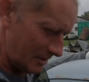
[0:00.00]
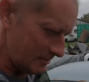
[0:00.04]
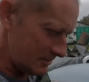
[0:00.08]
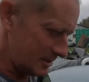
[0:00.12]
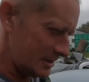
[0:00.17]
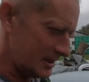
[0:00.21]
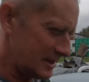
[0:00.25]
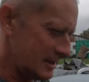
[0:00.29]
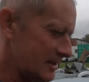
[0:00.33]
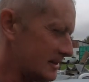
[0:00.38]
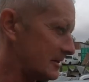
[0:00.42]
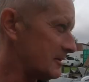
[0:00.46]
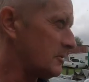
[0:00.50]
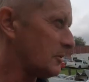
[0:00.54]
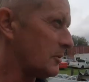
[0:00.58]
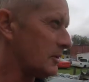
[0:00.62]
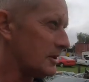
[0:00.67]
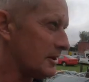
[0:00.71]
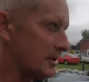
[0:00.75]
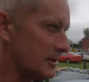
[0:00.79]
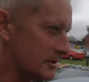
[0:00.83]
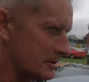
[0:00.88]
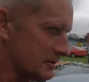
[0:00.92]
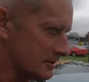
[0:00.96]
happening in the
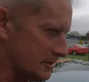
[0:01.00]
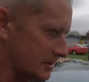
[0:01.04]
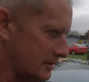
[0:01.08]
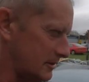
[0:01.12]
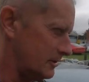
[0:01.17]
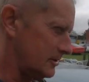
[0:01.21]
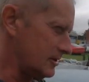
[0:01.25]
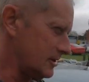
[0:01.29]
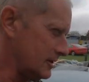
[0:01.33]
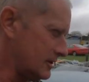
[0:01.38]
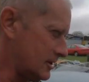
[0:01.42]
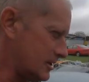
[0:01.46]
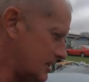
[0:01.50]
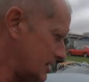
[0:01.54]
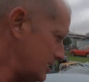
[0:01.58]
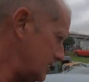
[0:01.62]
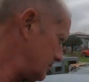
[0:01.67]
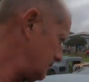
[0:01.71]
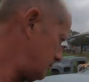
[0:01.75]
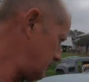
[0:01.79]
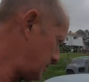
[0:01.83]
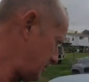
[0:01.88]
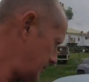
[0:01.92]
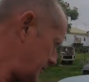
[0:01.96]
world,
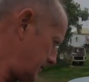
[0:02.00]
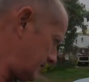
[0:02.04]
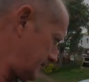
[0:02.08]
YouTube?